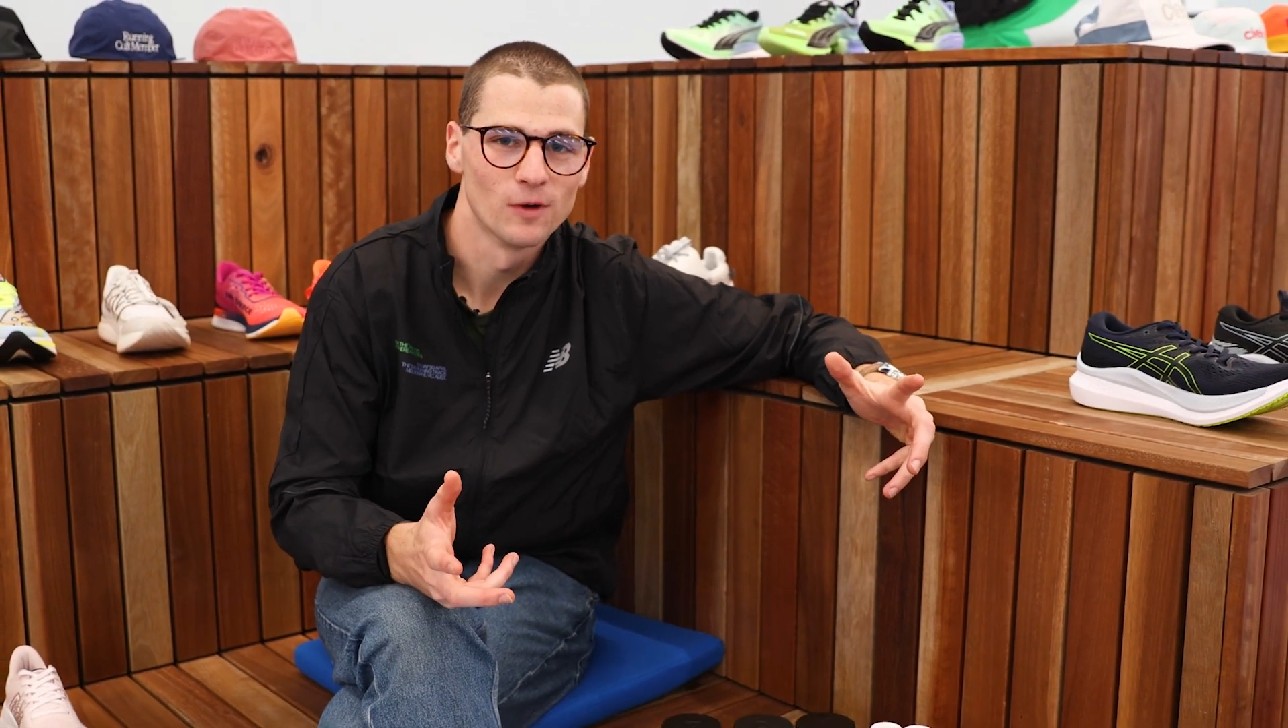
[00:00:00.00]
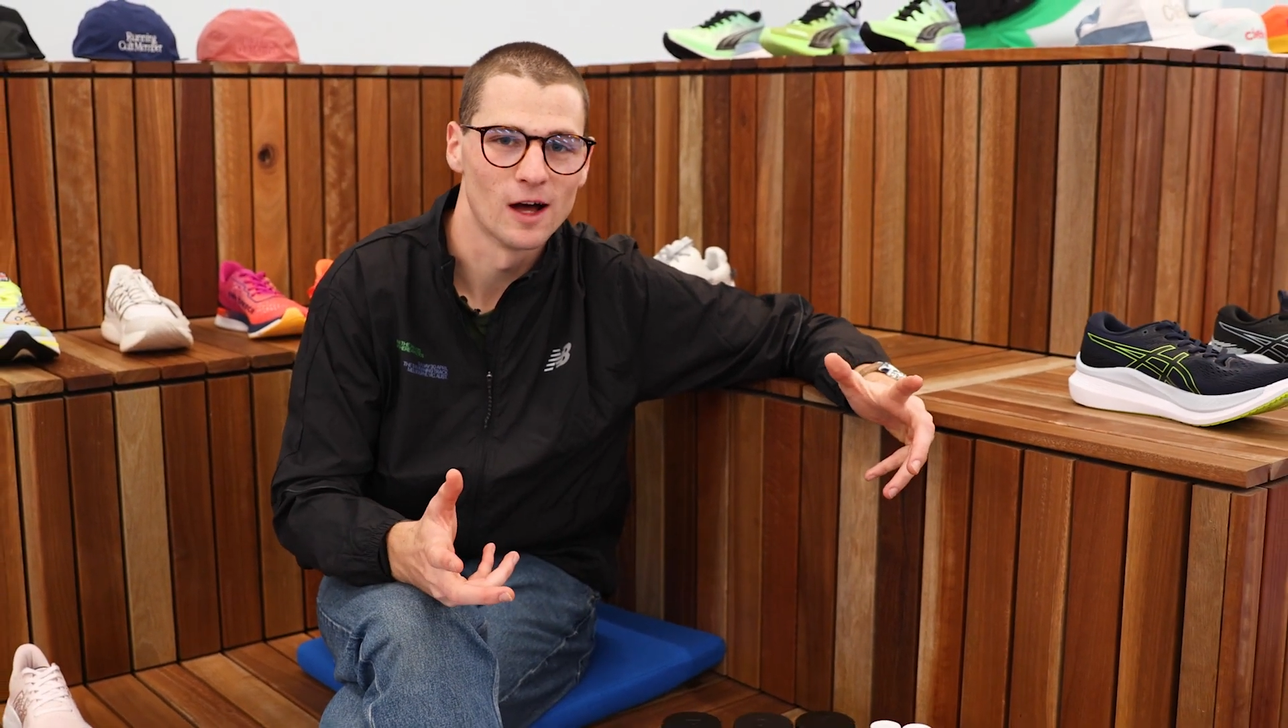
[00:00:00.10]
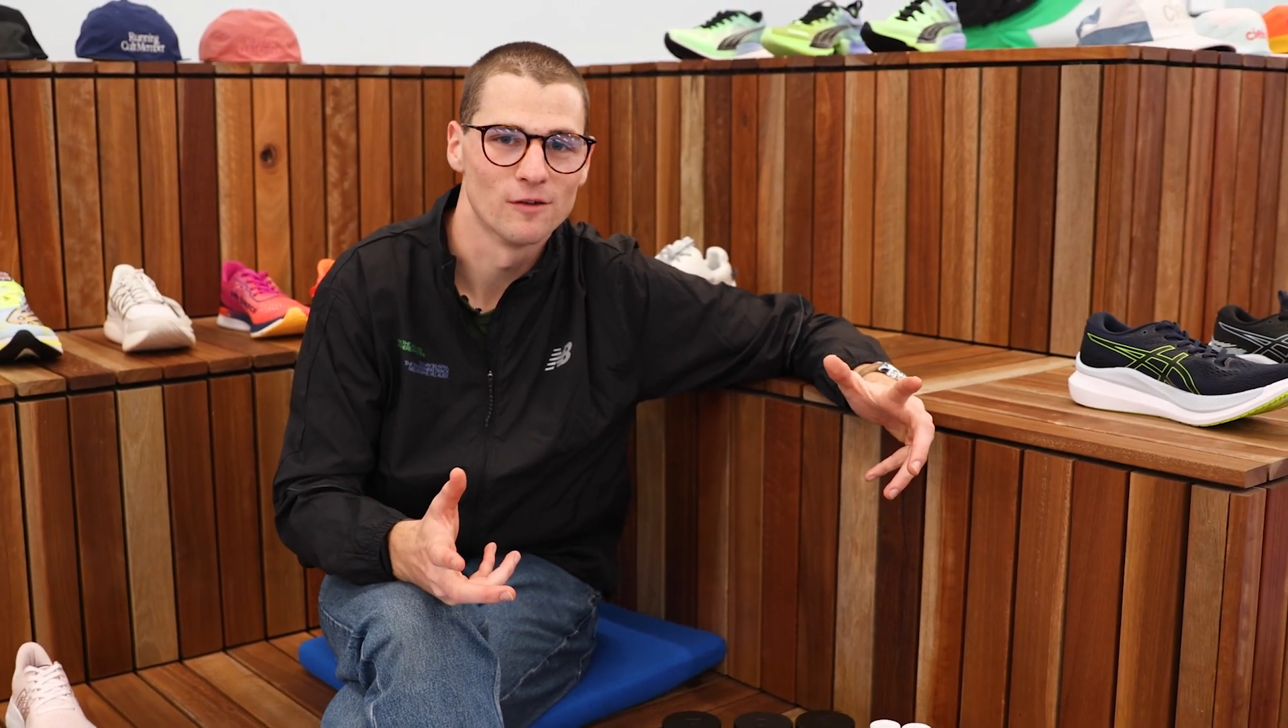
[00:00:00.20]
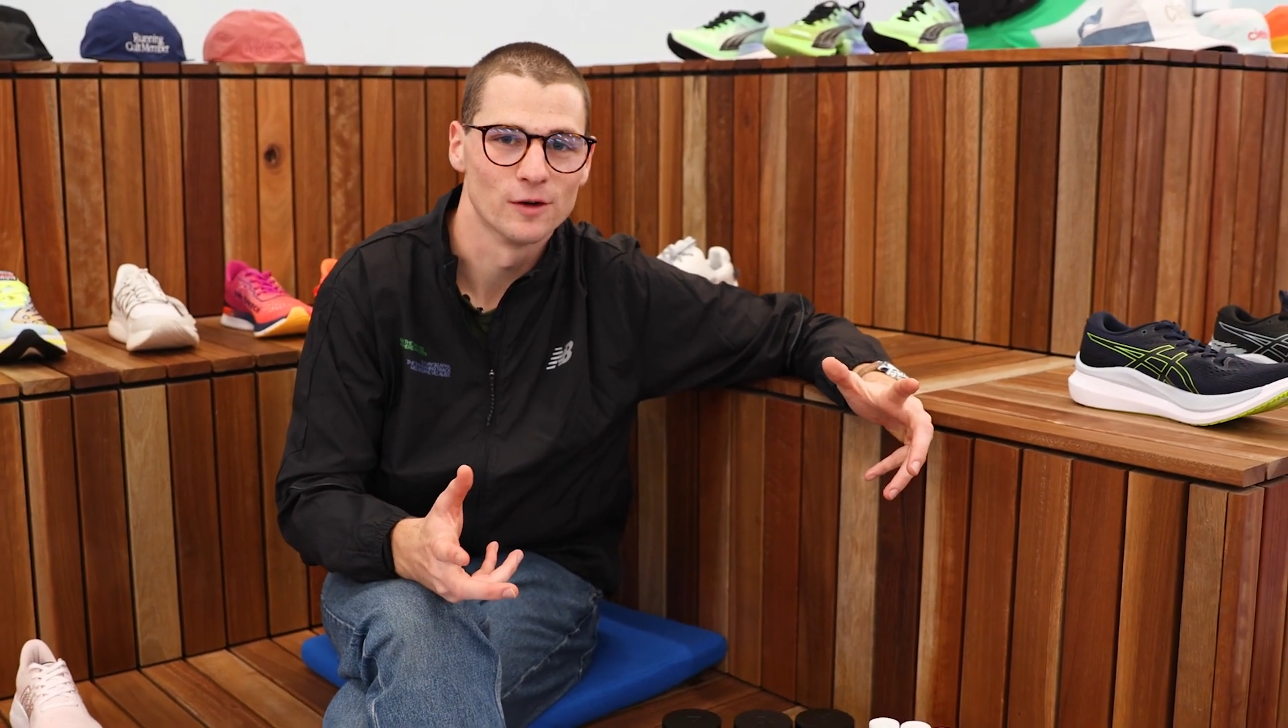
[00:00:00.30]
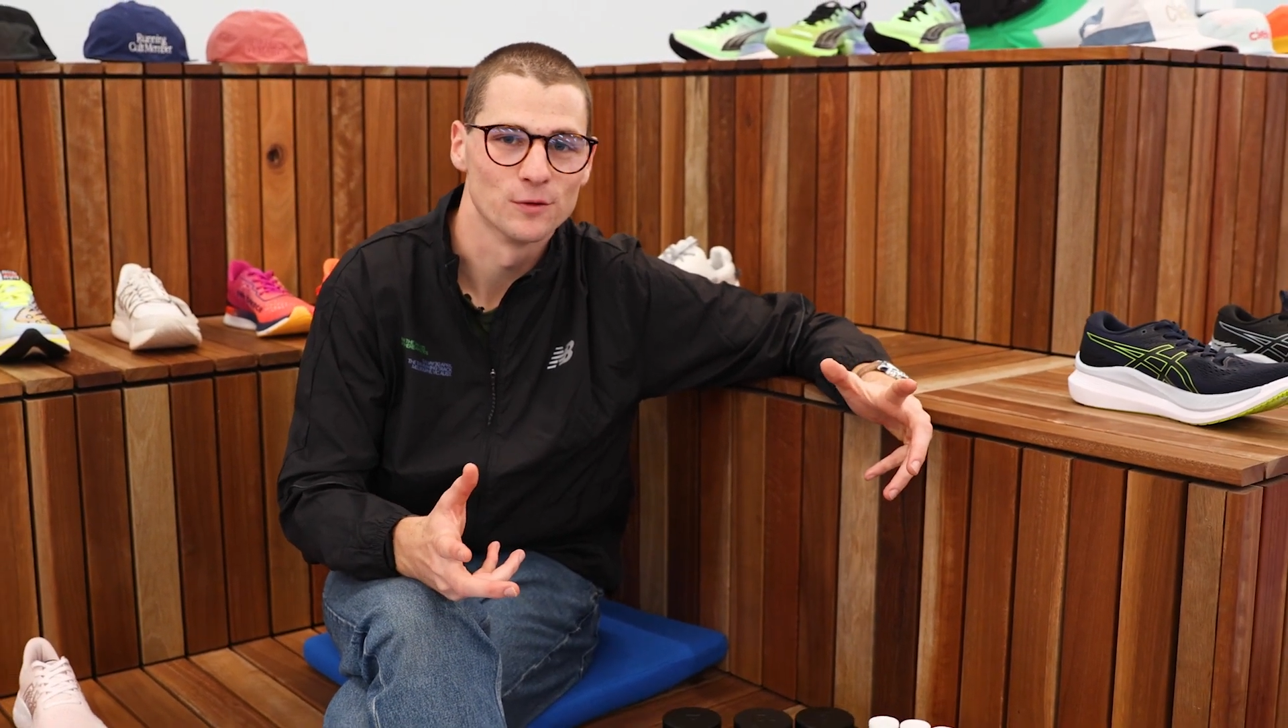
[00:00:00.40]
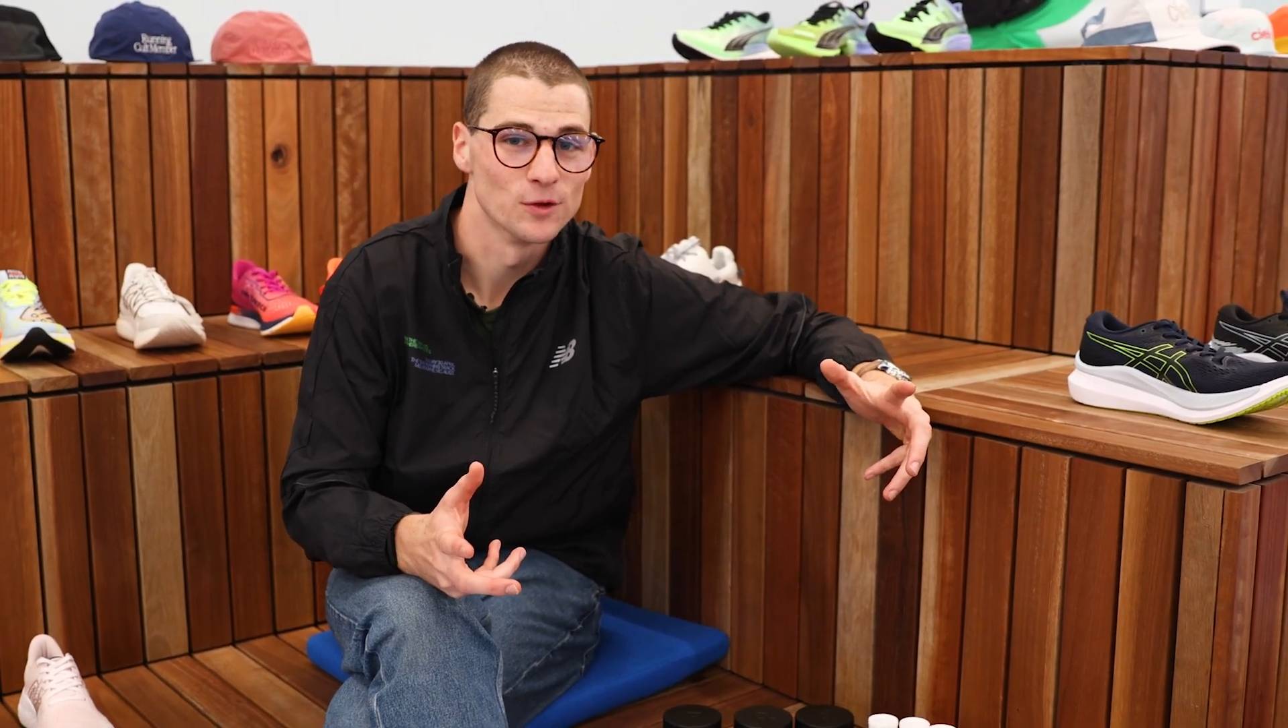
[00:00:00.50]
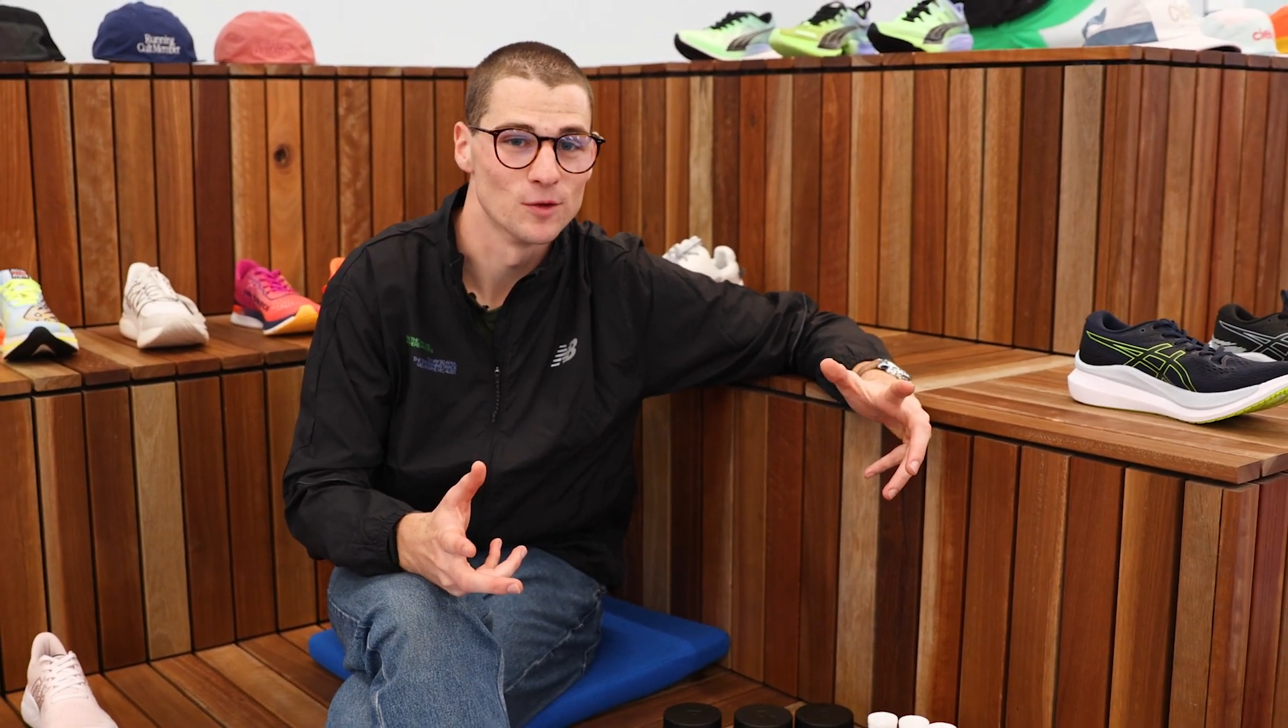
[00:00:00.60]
halfway through